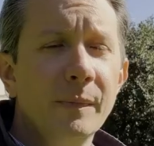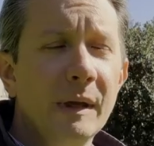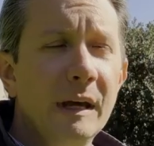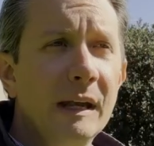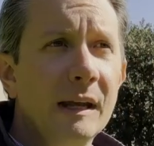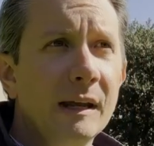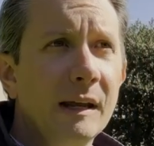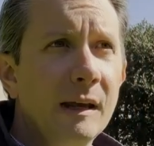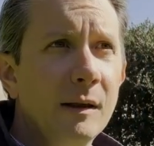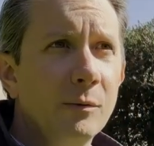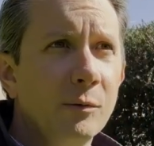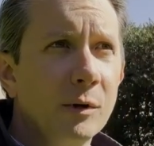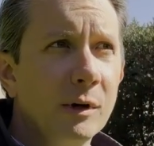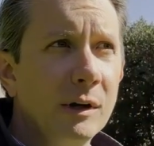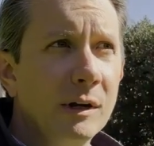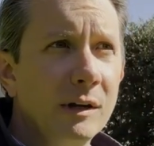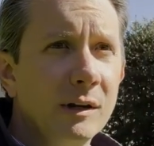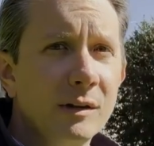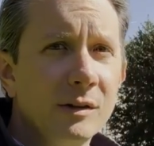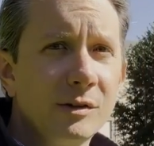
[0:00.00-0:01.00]
and again we're
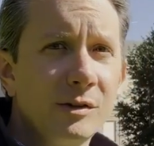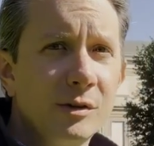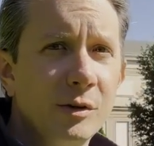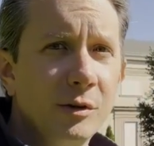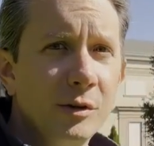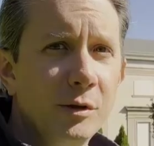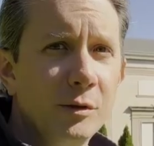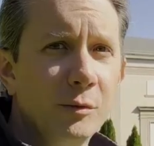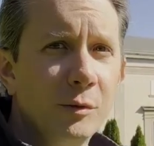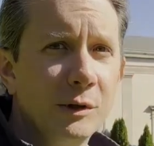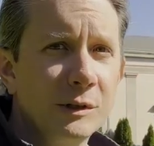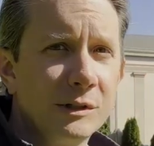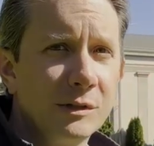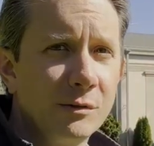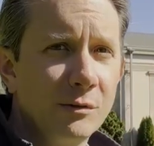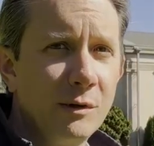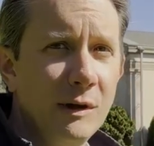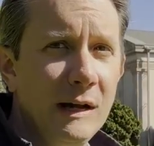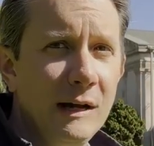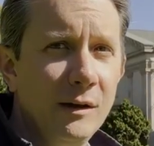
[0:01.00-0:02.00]
going to show you what's
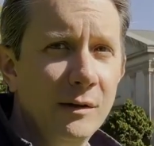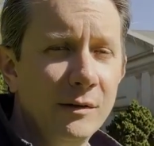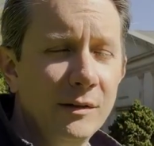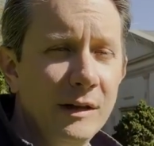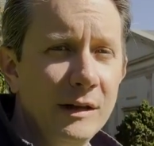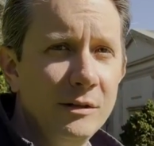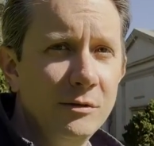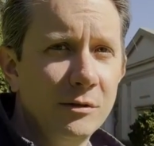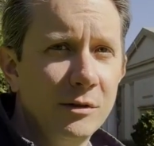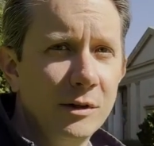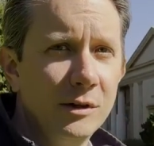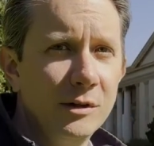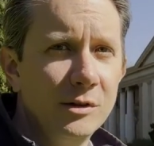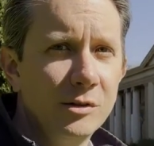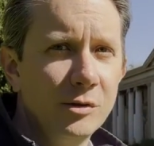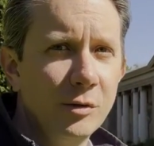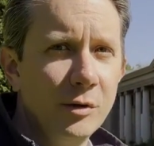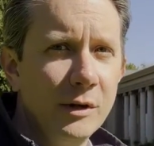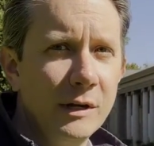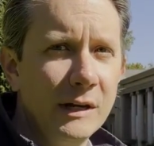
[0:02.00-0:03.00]
around that you can
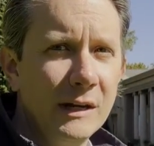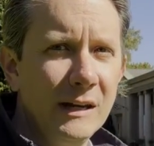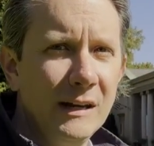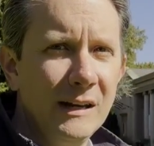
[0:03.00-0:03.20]
enjoy.